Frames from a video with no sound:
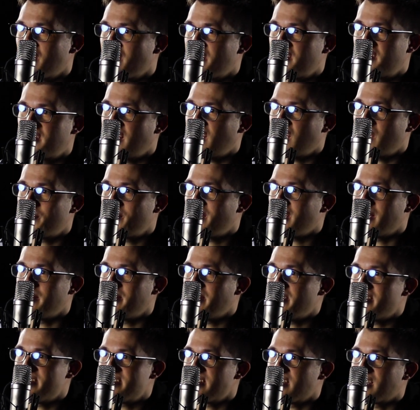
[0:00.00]
sort of therapy
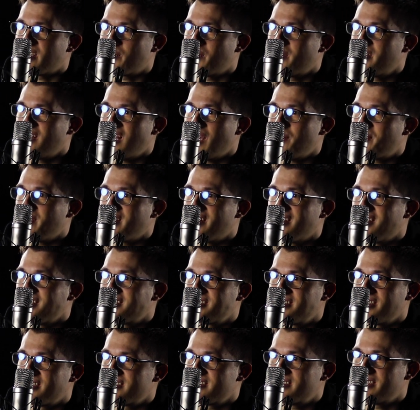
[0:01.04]
in music, whether that be
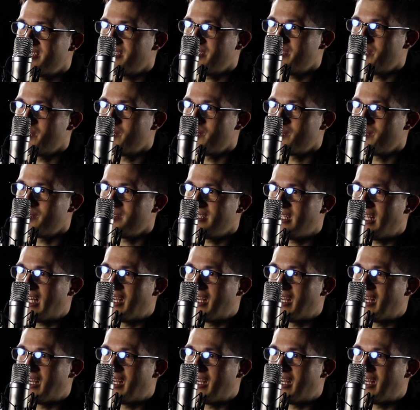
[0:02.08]
listening to,